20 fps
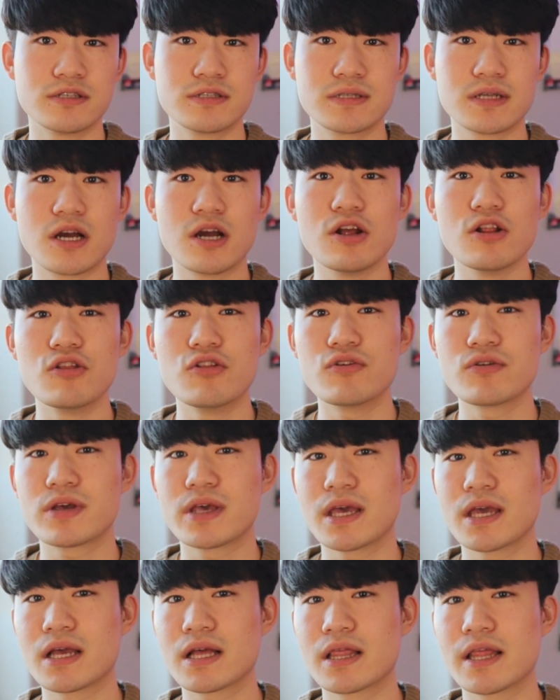start
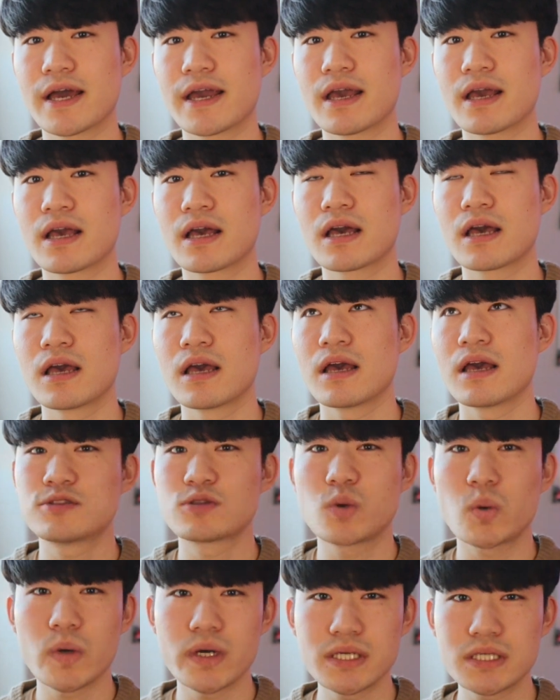looking like
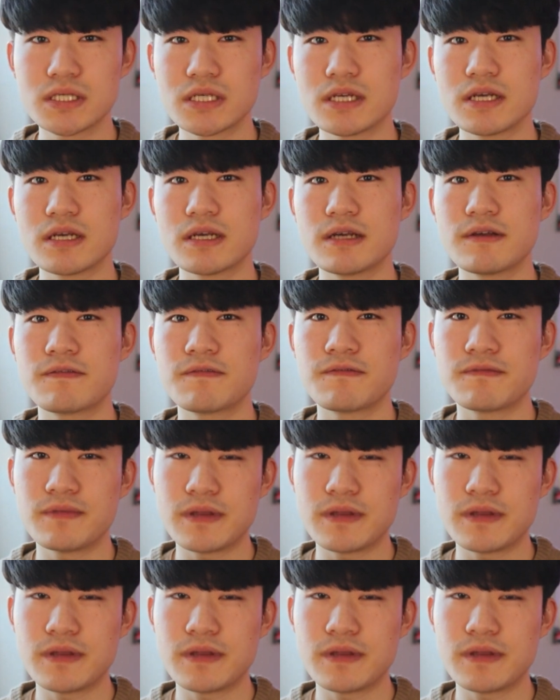squishy,